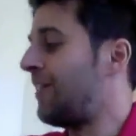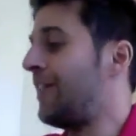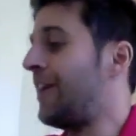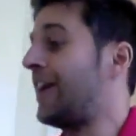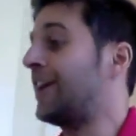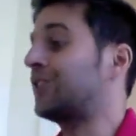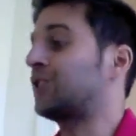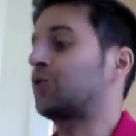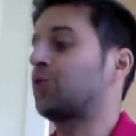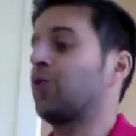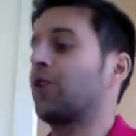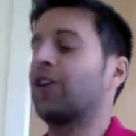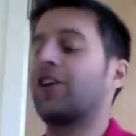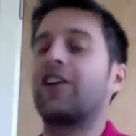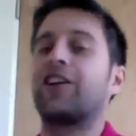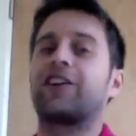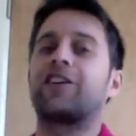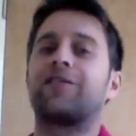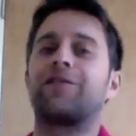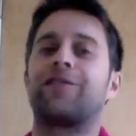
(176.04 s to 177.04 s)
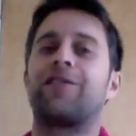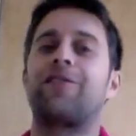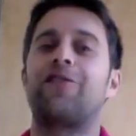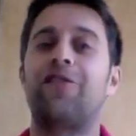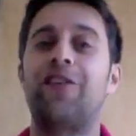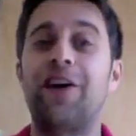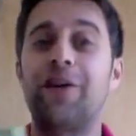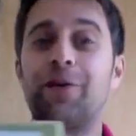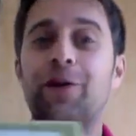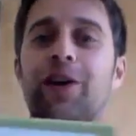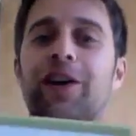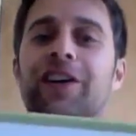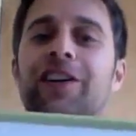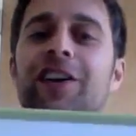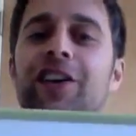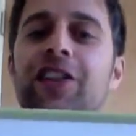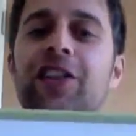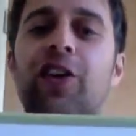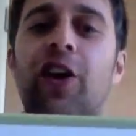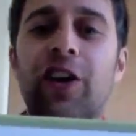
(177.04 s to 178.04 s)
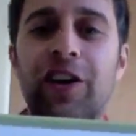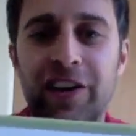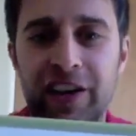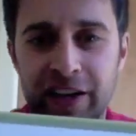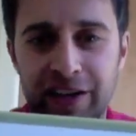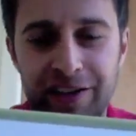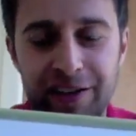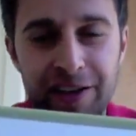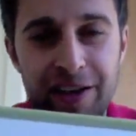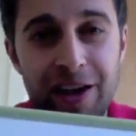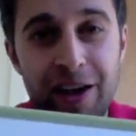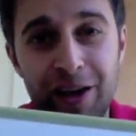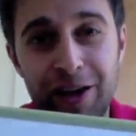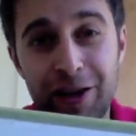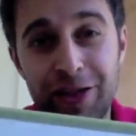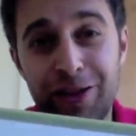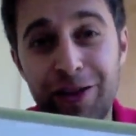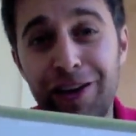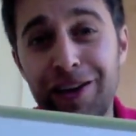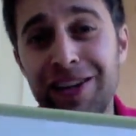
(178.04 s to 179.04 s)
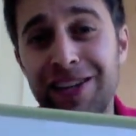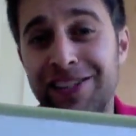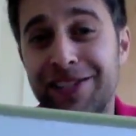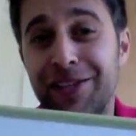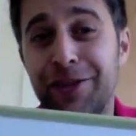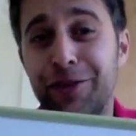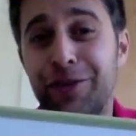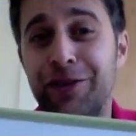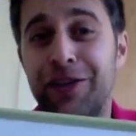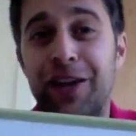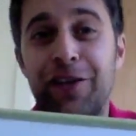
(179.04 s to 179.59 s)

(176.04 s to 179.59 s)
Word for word: next word, fun word, cathartic. Cathartic's literal